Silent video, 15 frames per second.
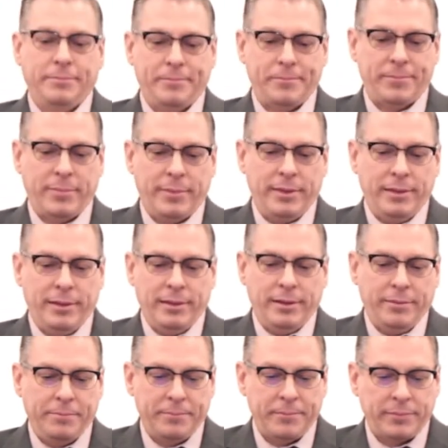
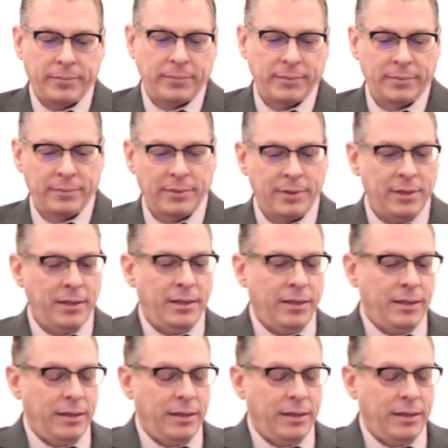Nothing is said.